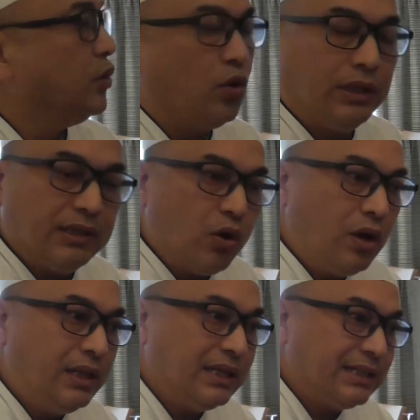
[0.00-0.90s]
no,
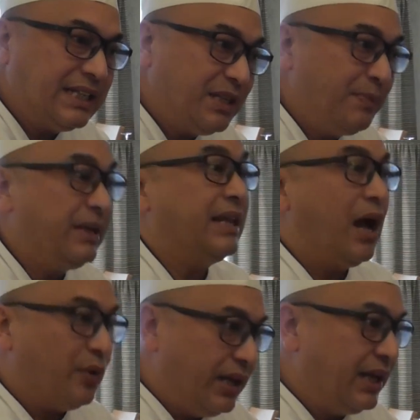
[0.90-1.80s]
all the recipe
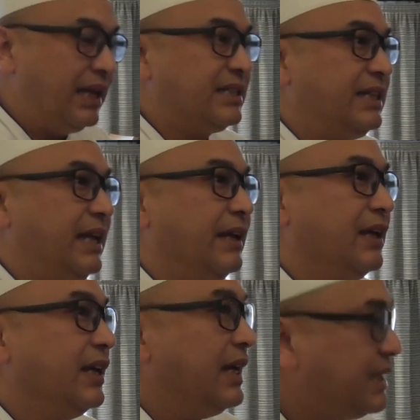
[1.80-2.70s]
now here, let's say,
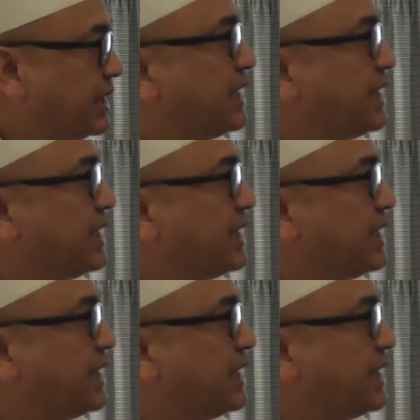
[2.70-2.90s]
is the